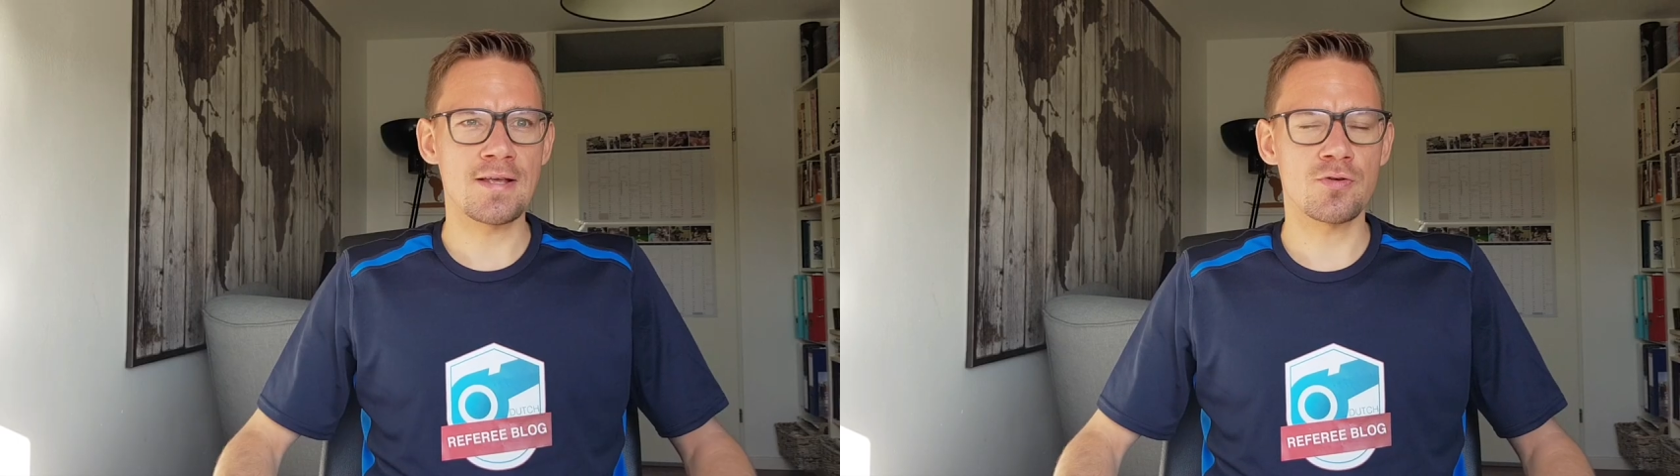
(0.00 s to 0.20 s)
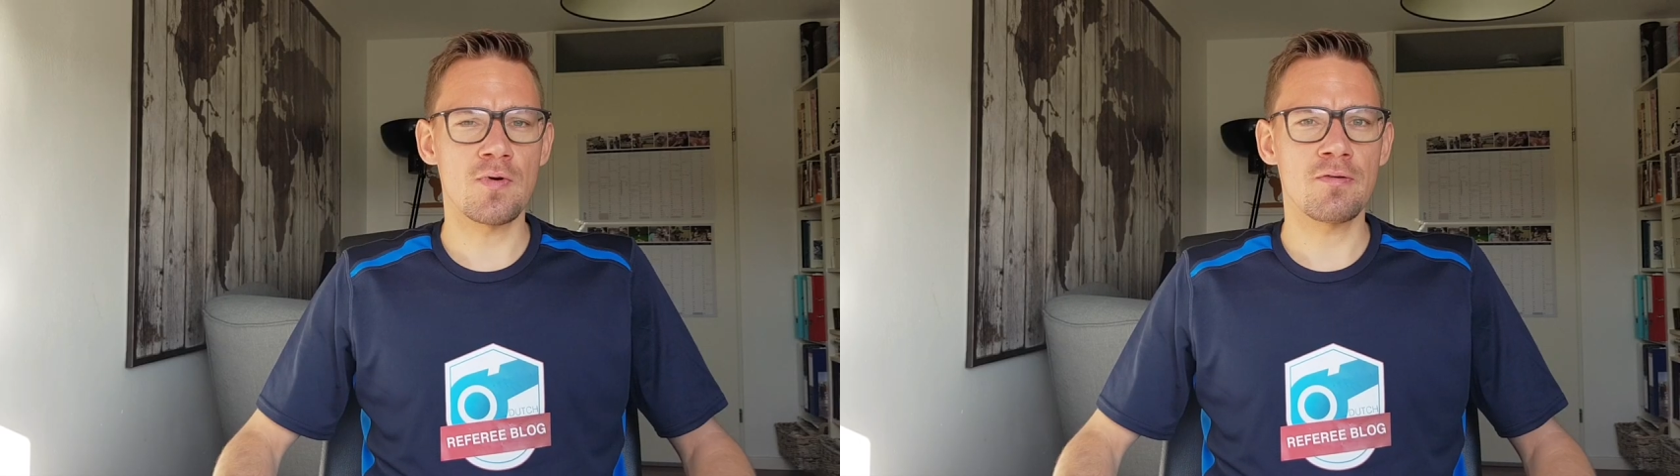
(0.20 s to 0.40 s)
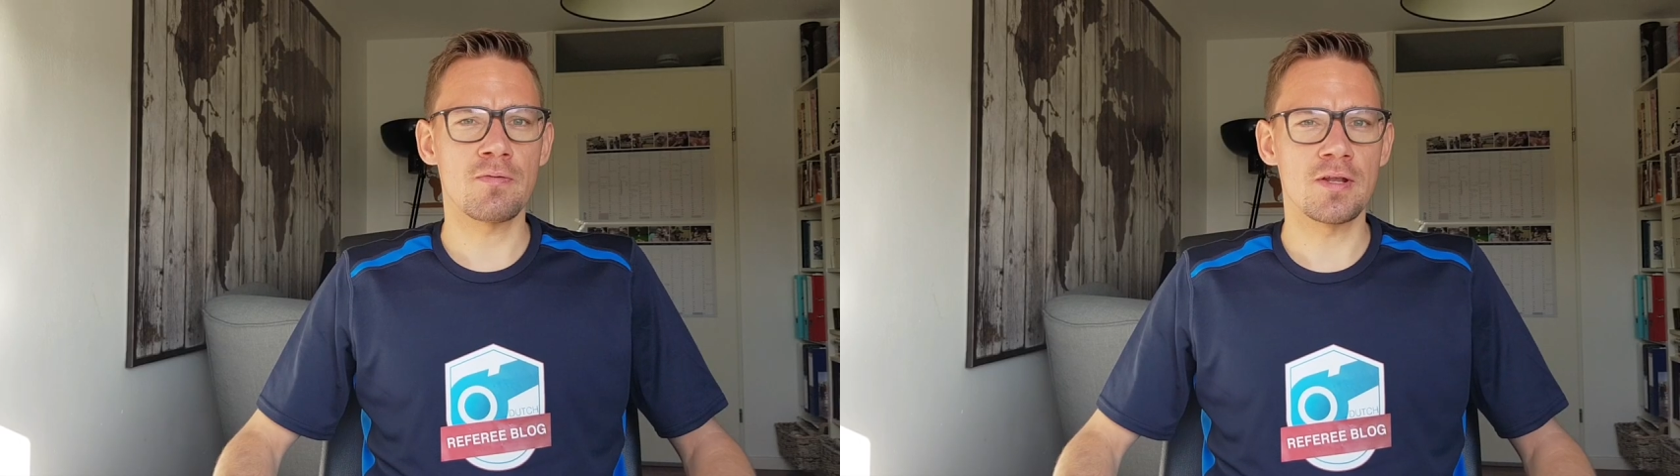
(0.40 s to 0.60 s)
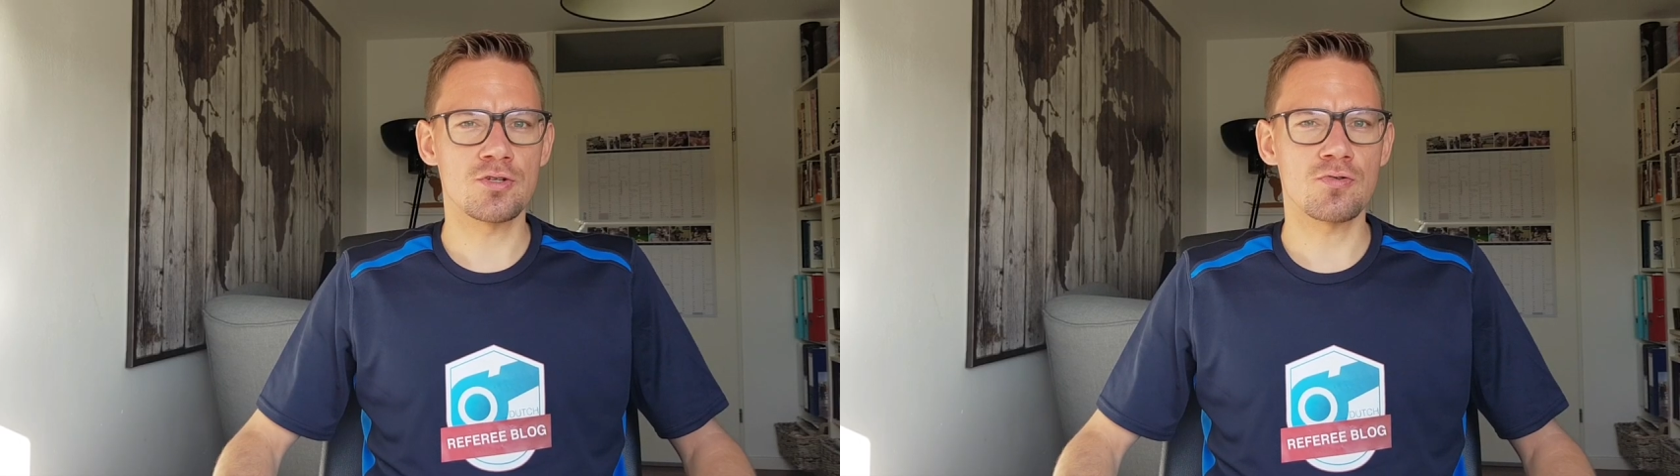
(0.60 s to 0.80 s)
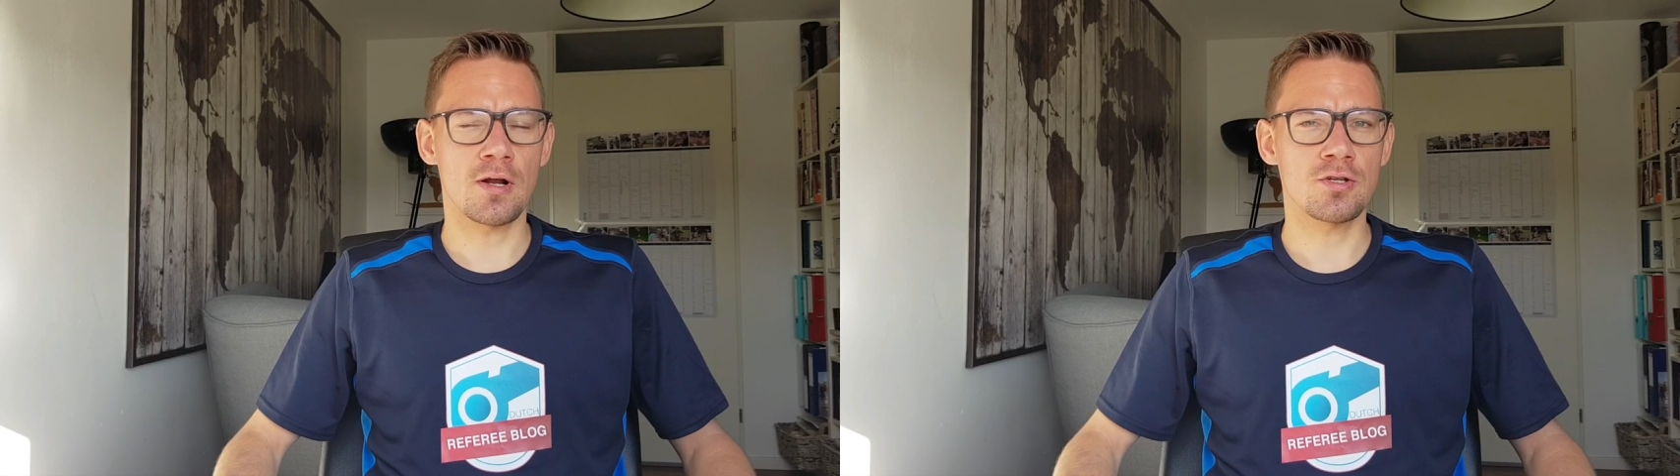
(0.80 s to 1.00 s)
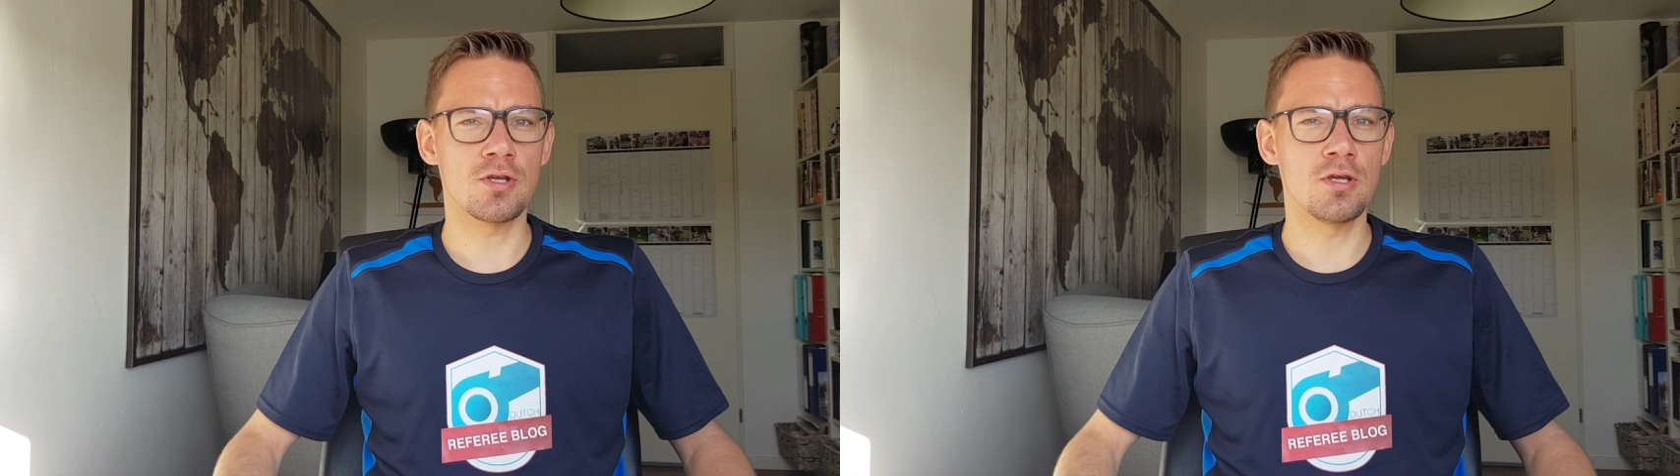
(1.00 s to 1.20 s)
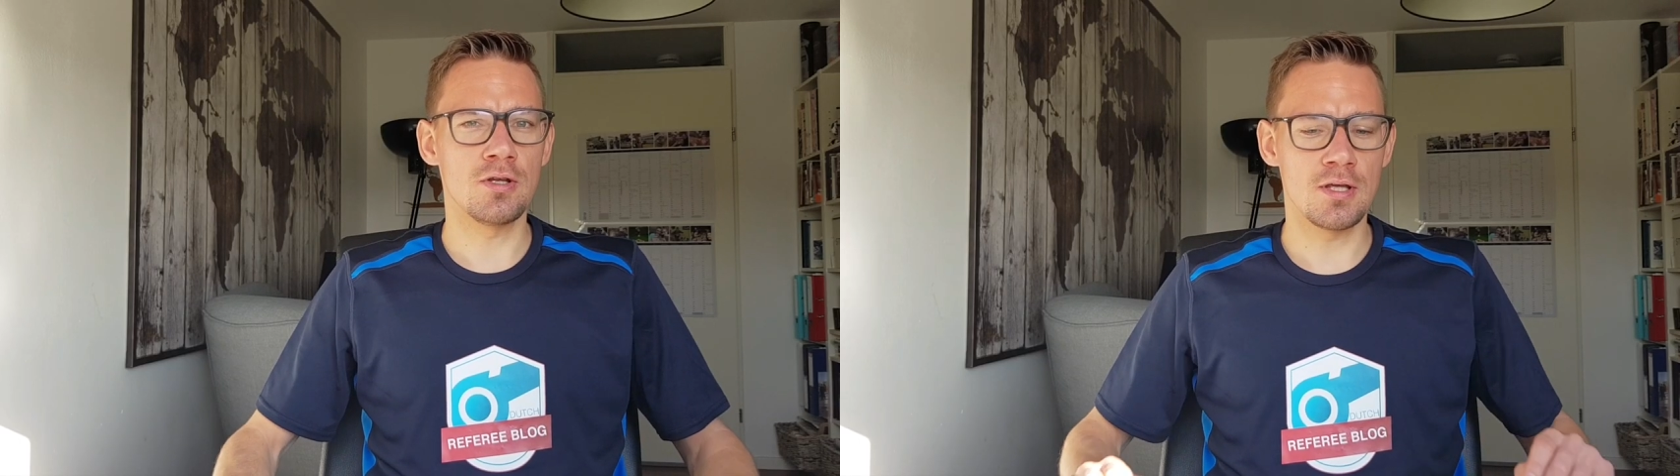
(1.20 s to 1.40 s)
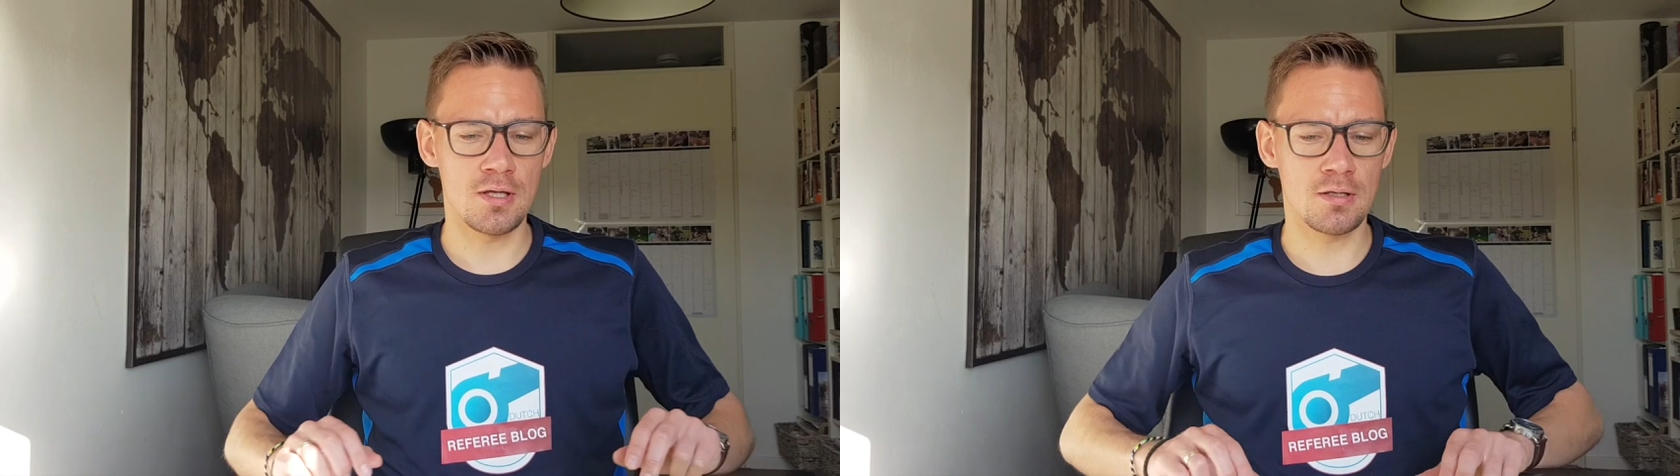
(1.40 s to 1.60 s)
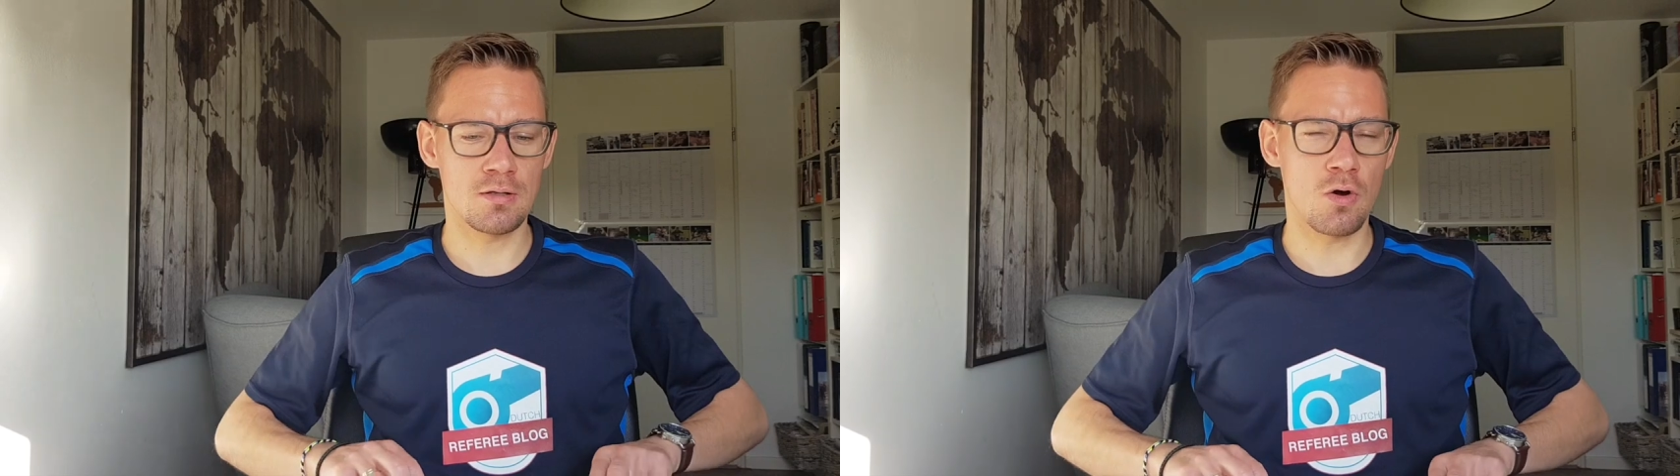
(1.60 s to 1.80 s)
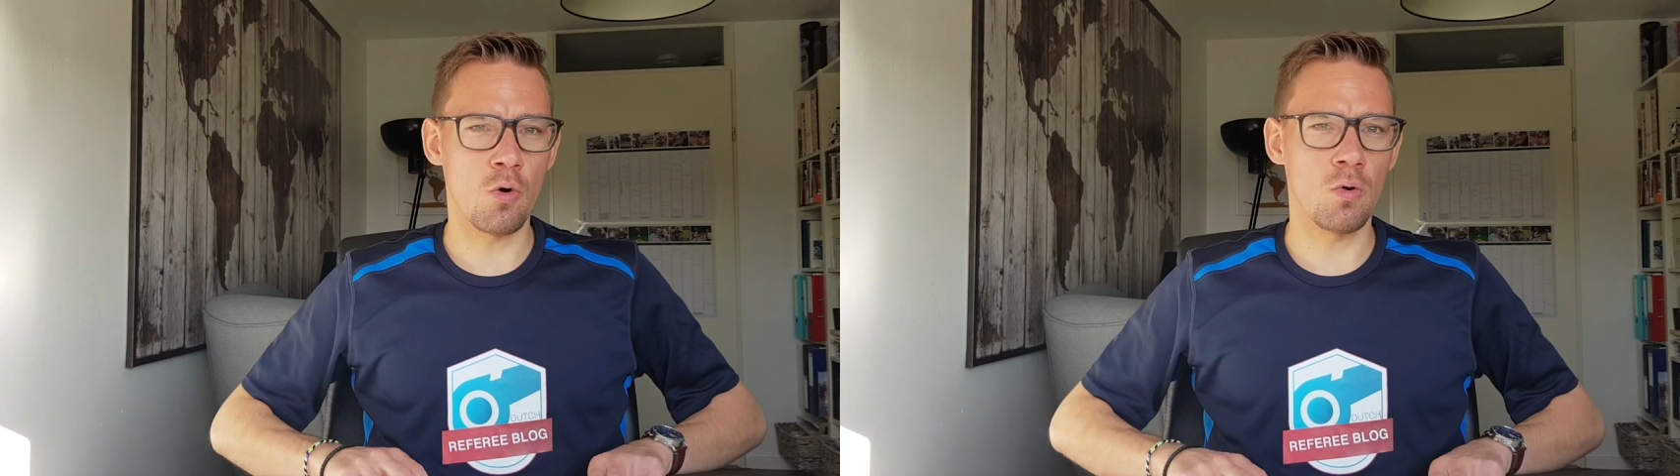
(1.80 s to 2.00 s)
As a referee instructor, you
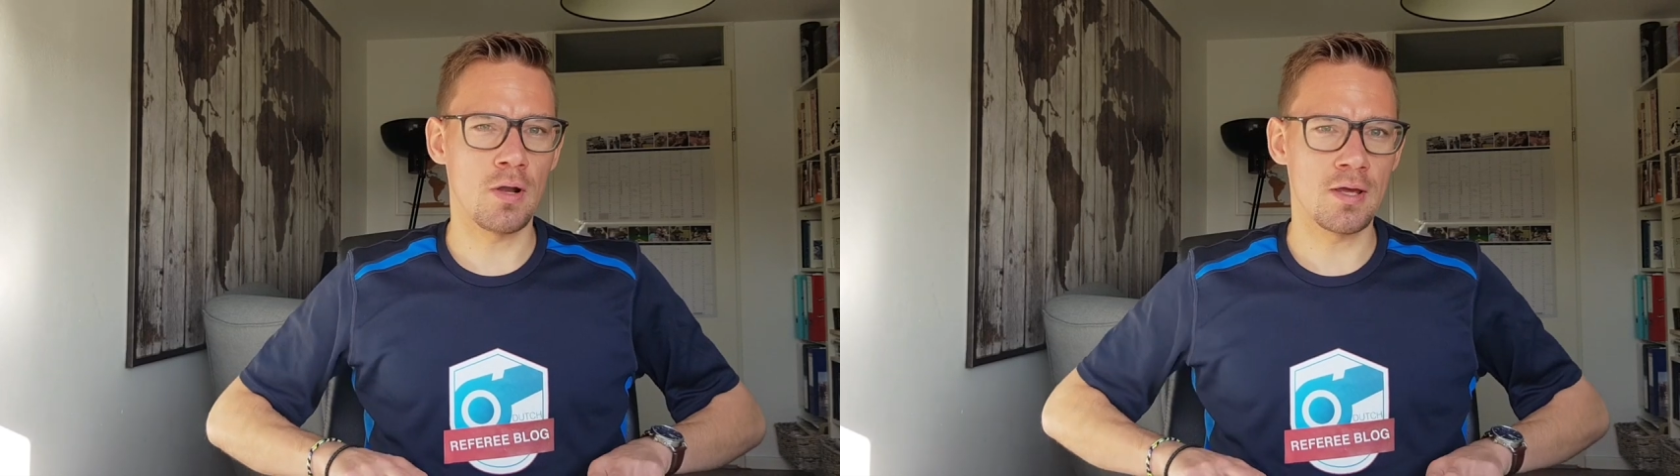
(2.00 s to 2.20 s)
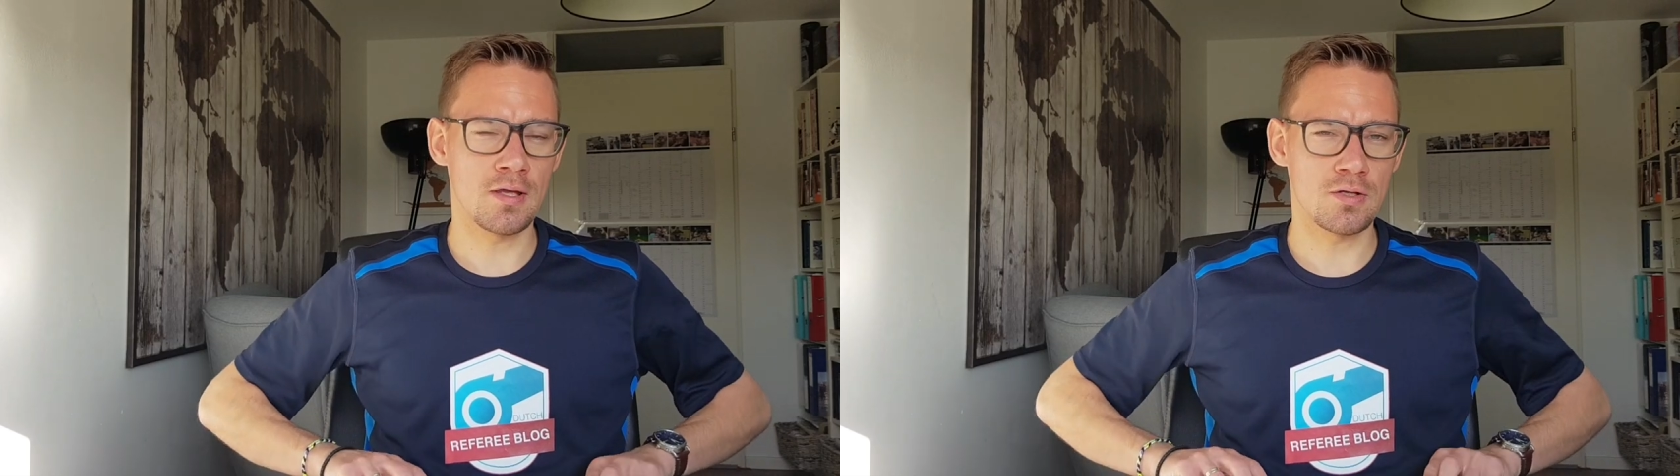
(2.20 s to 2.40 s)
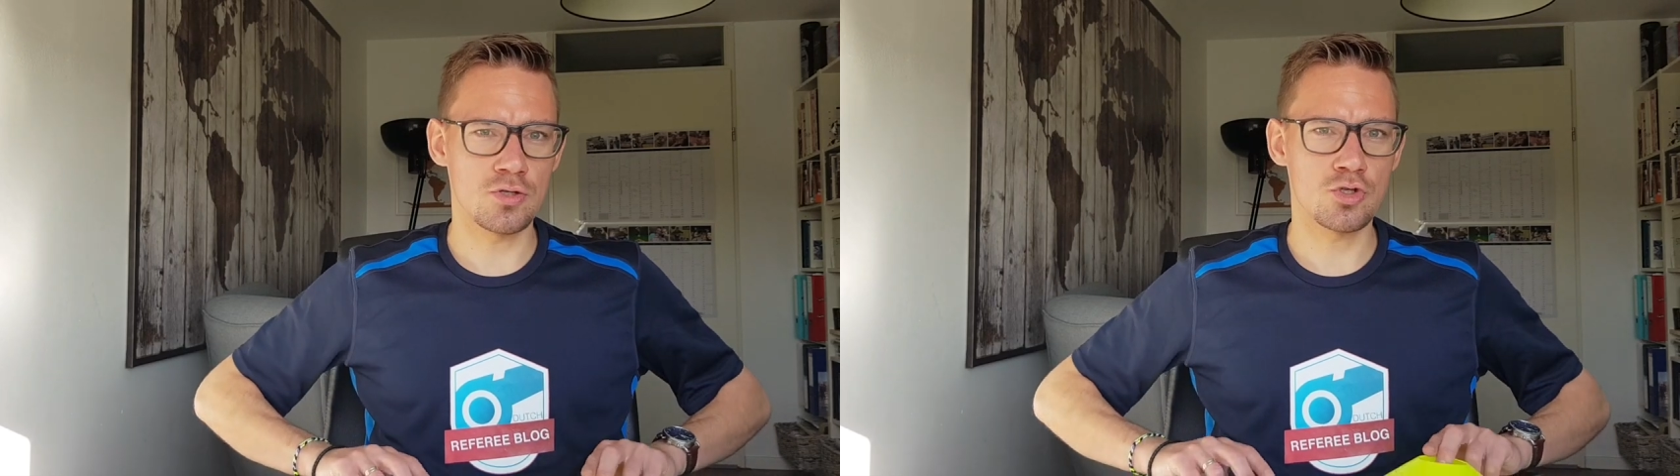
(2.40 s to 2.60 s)
need only